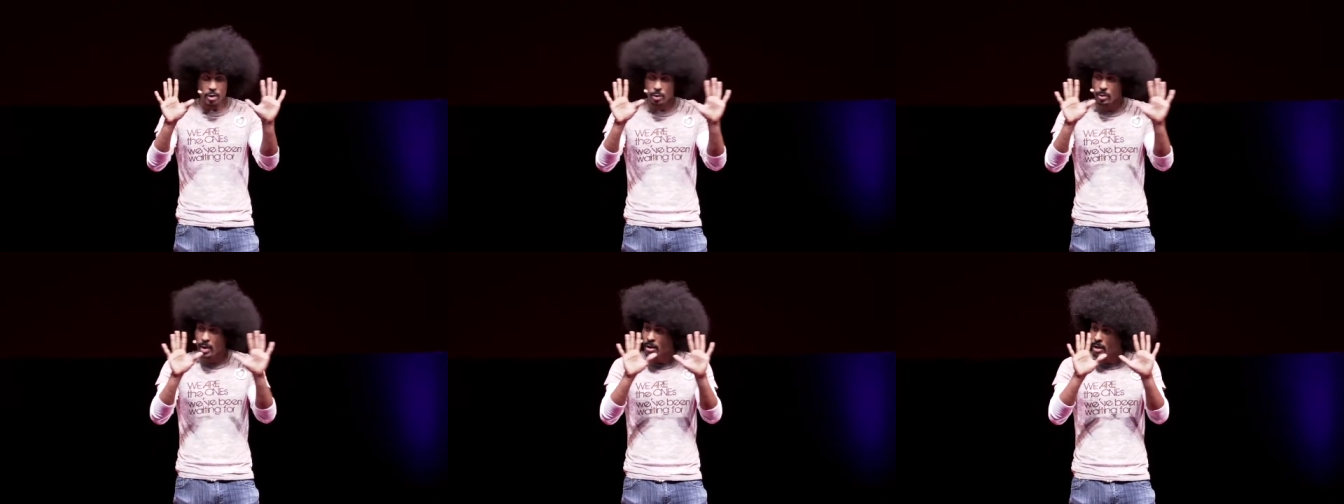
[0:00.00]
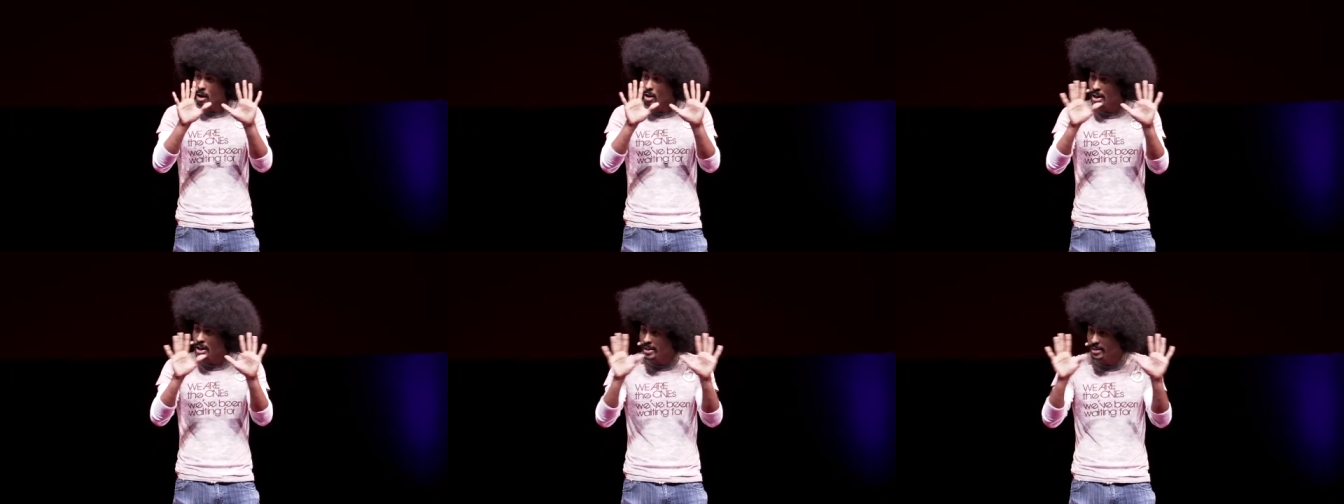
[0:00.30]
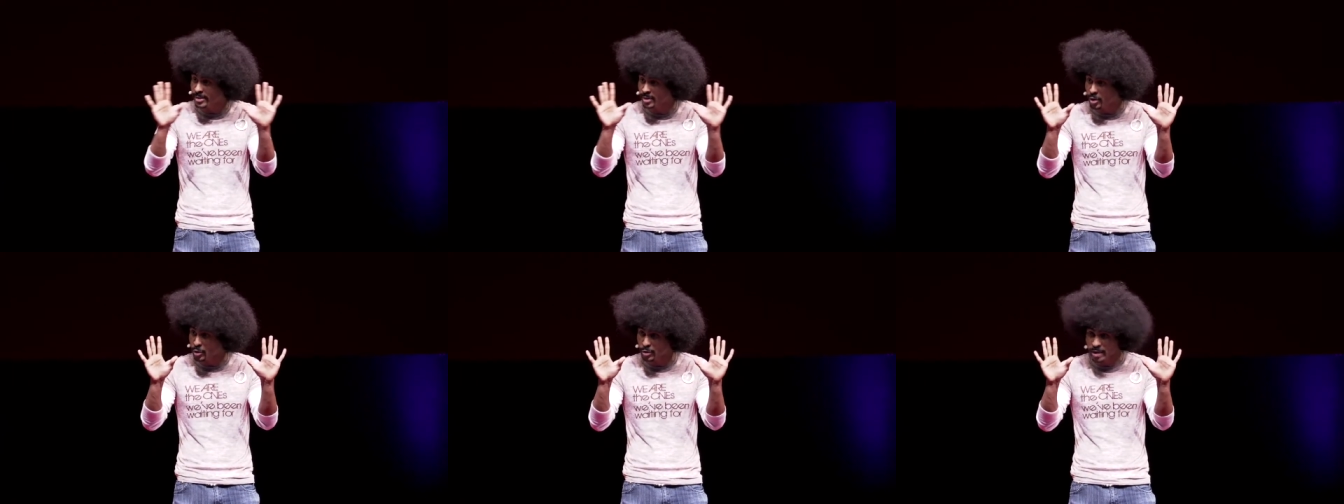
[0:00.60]
throughout our
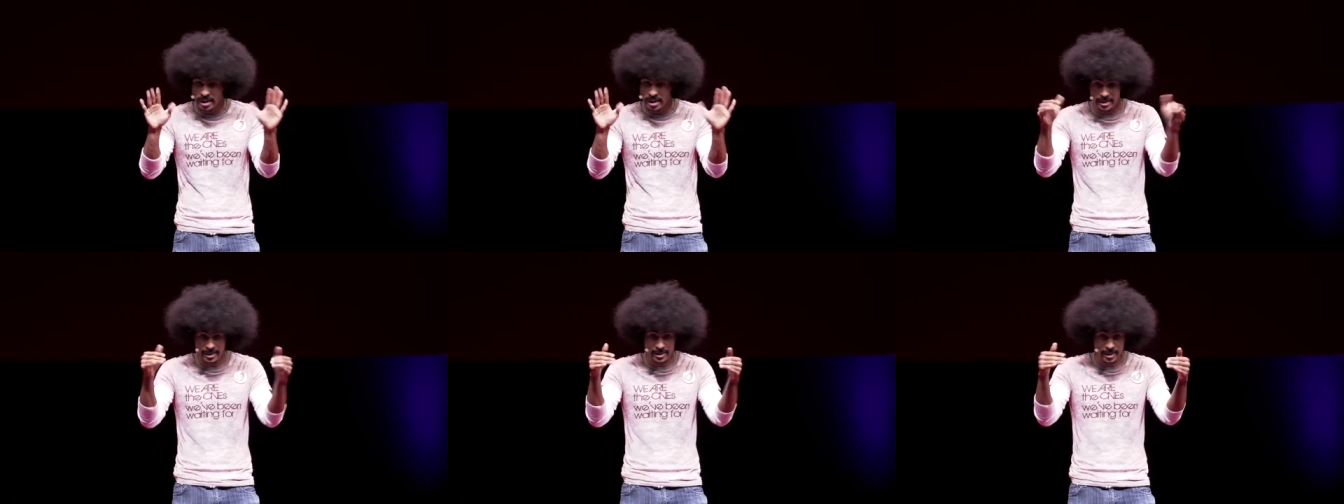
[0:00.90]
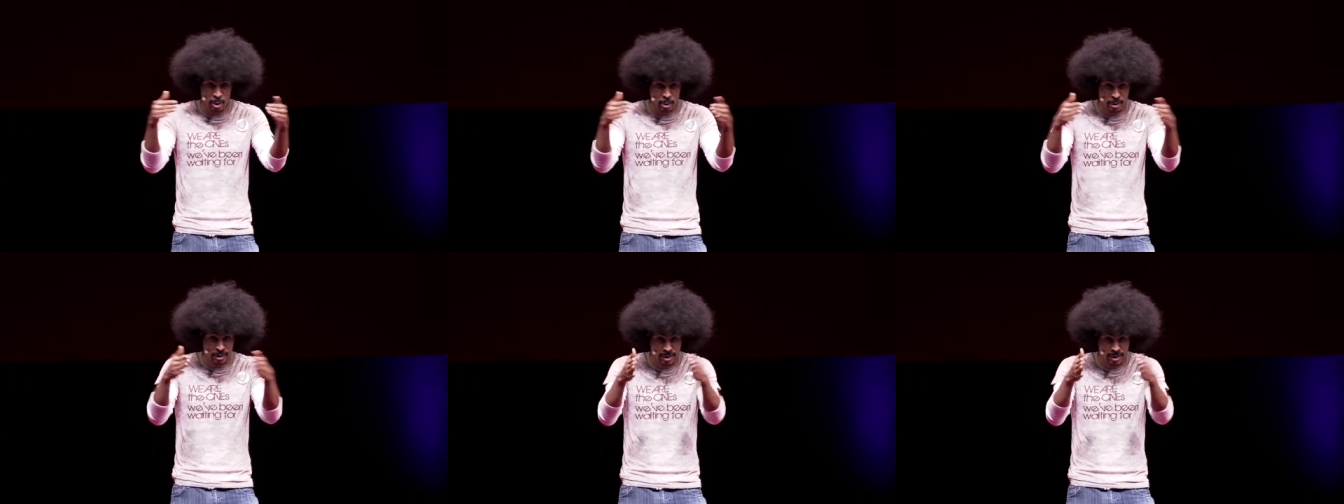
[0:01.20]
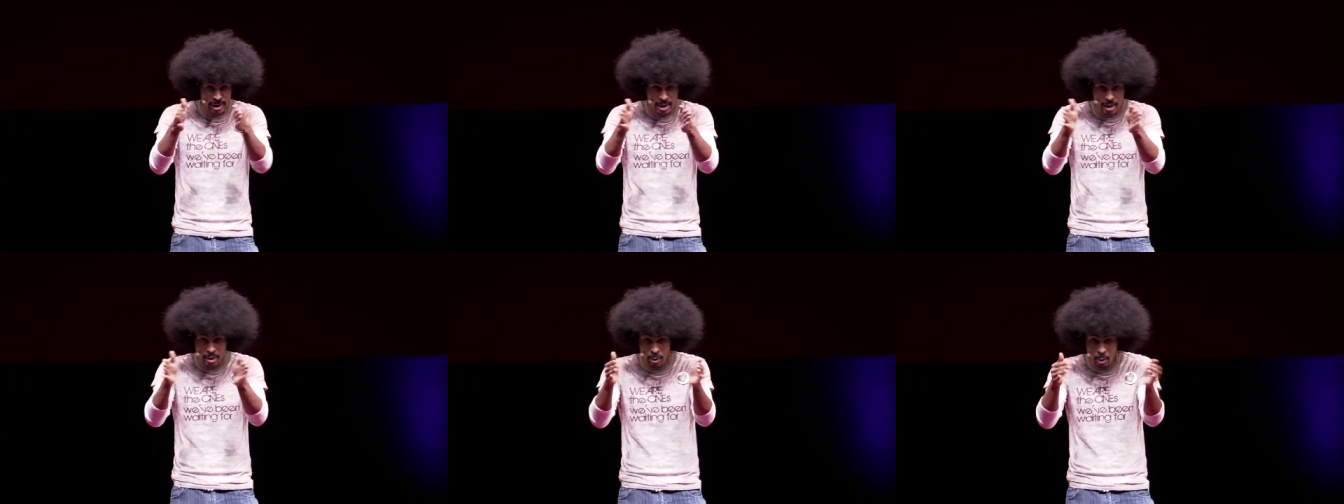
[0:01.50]
history and still
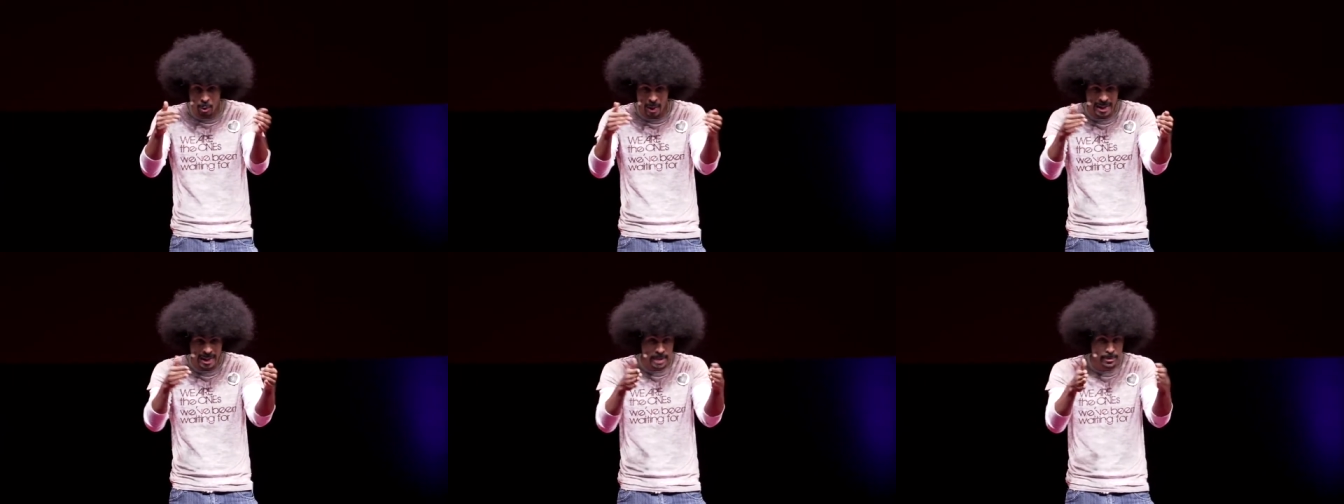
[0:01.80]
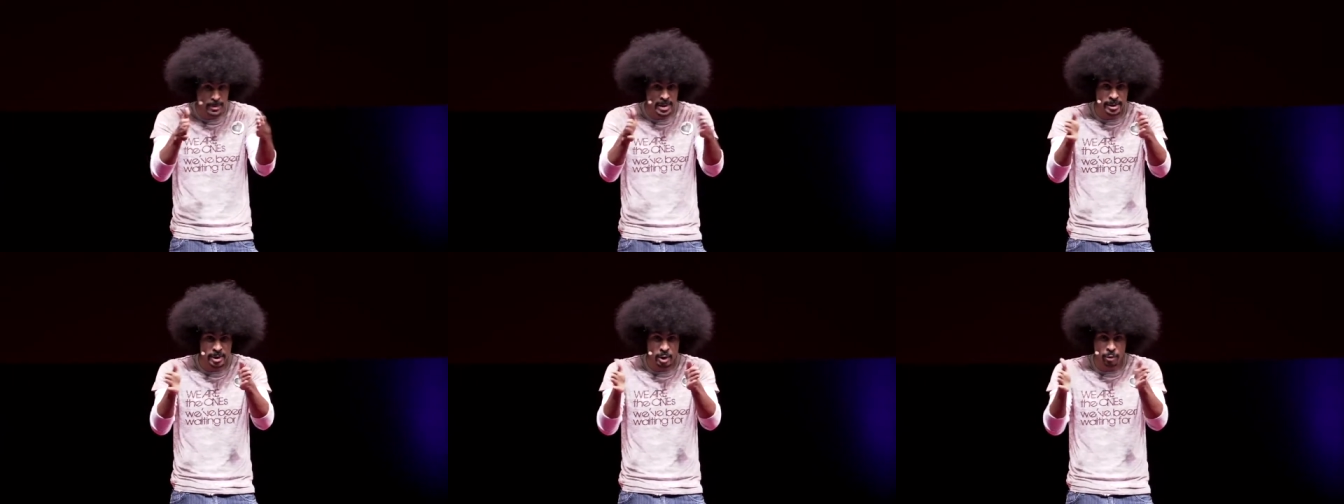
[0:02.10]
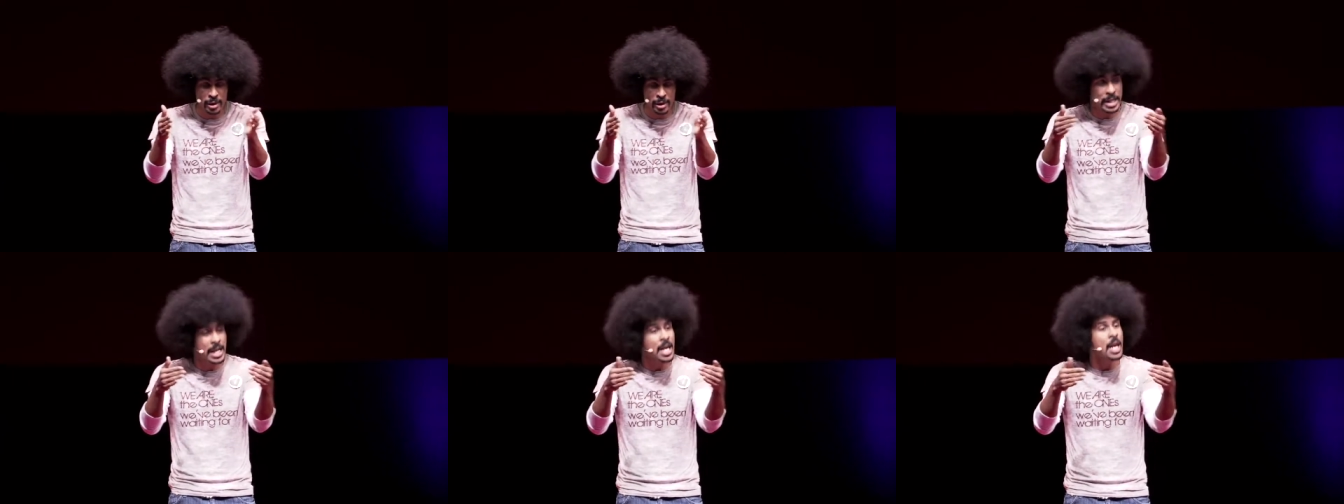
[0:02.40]
see through any
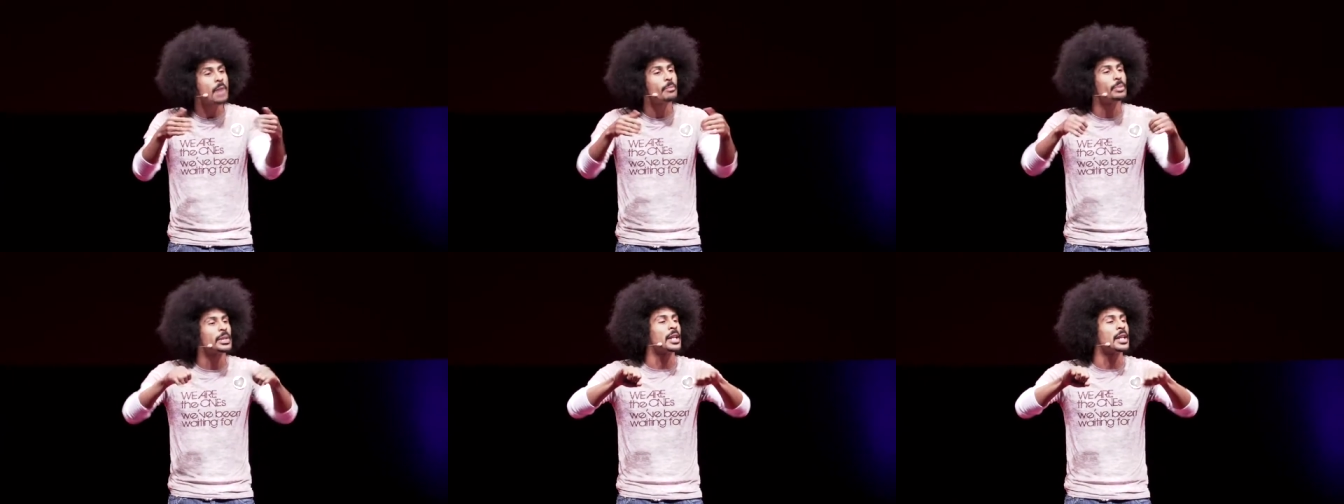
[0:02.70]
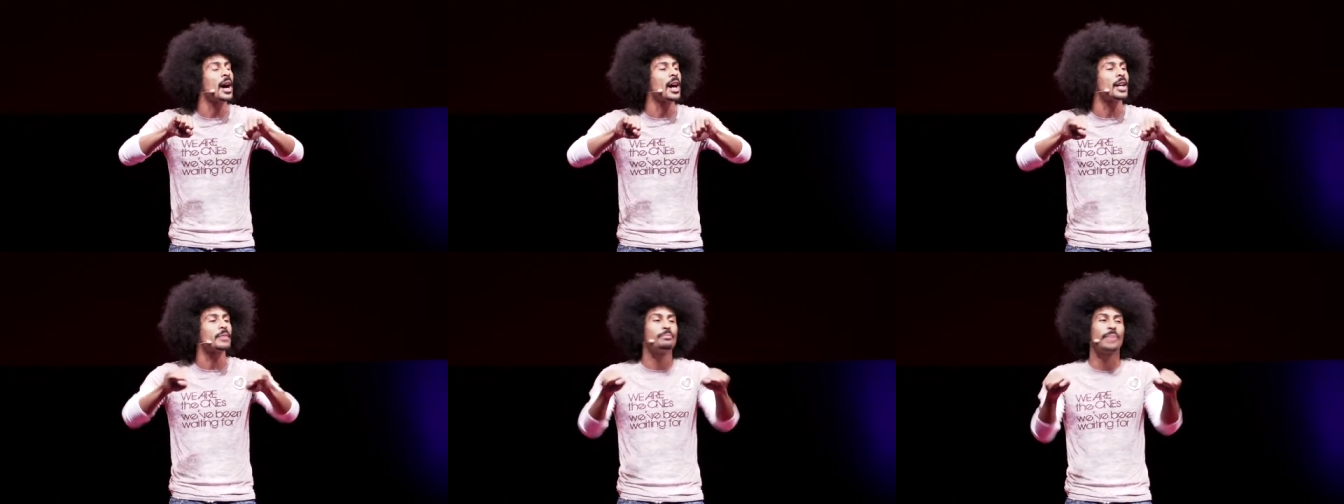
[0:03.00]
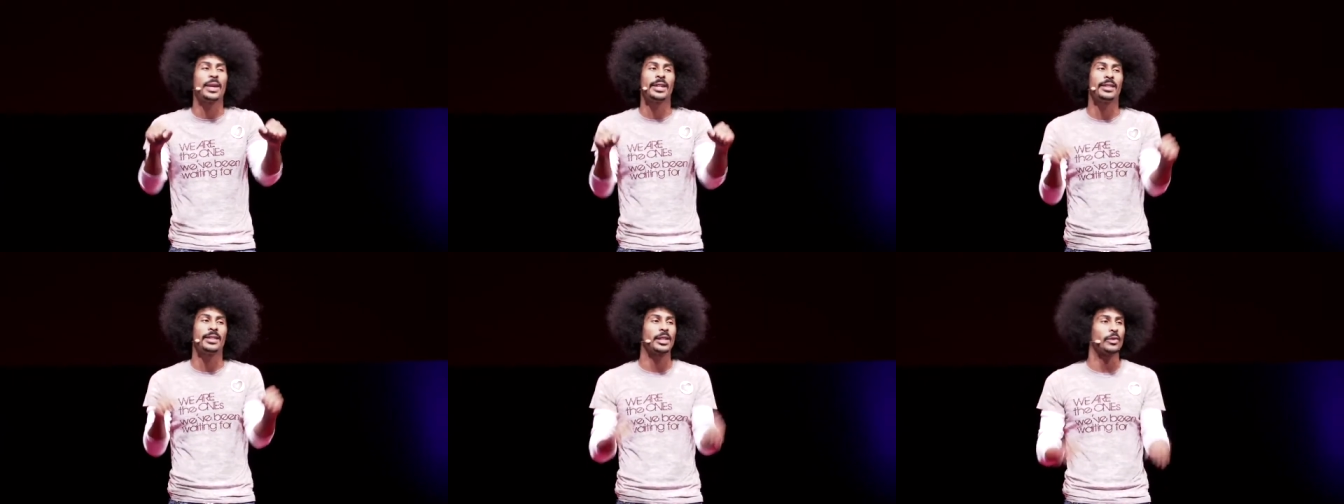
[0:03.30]
misery beyond
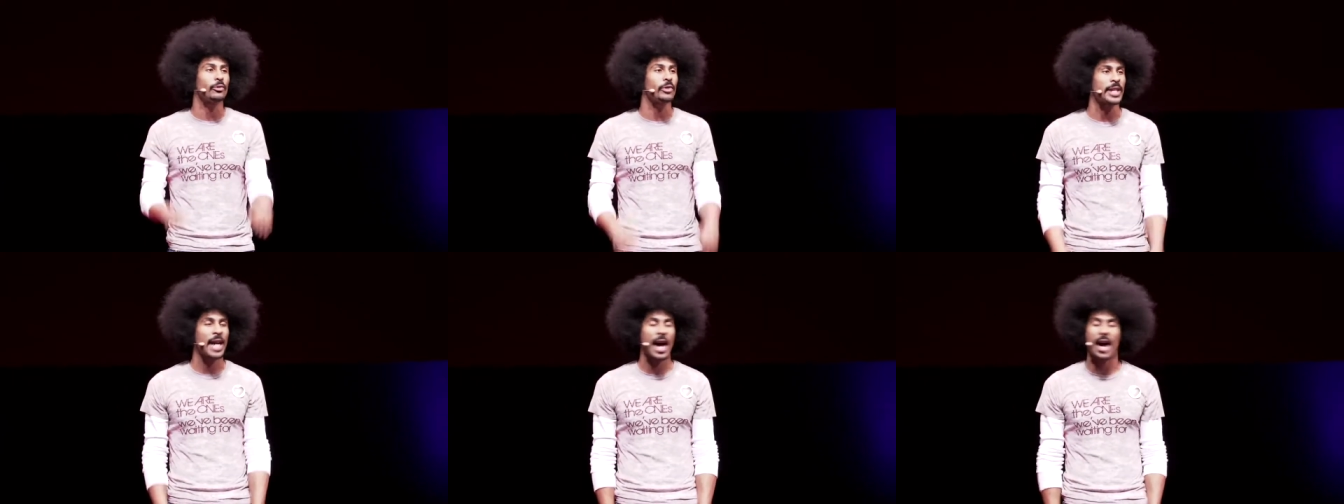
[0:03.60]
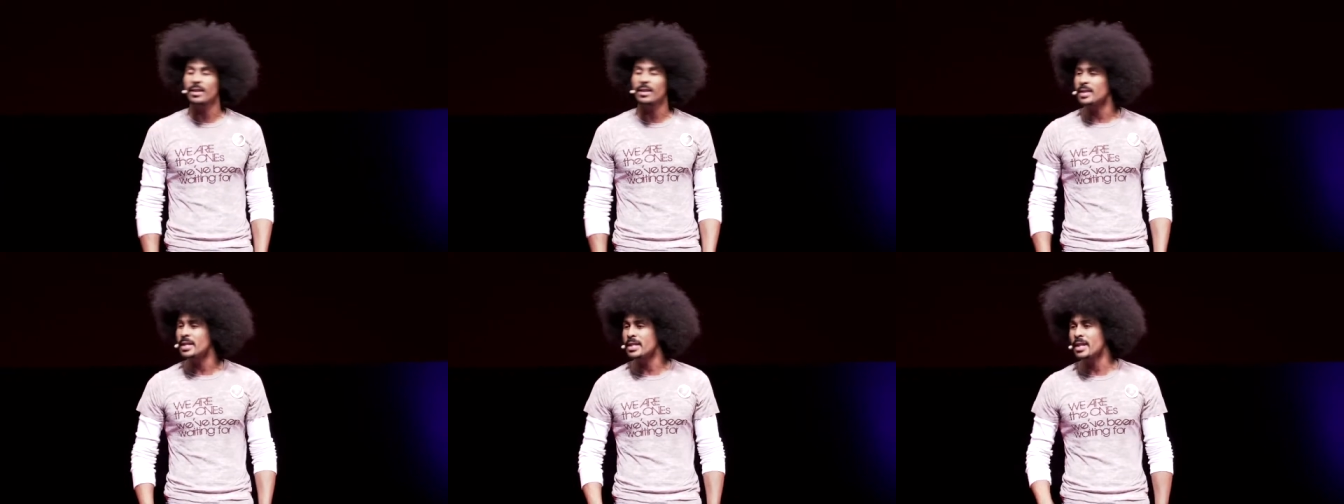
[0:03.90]
bending reality,